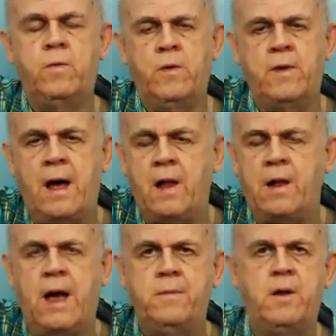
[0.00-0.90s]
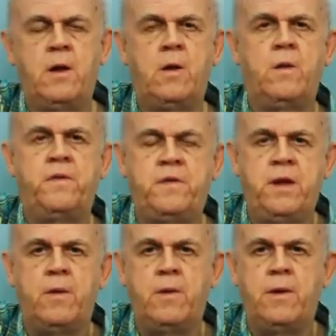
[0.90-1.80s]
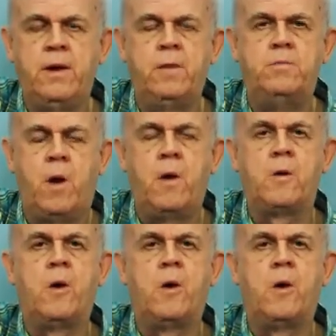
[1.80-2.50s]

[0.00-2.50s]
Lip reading: without having to learn theory and bar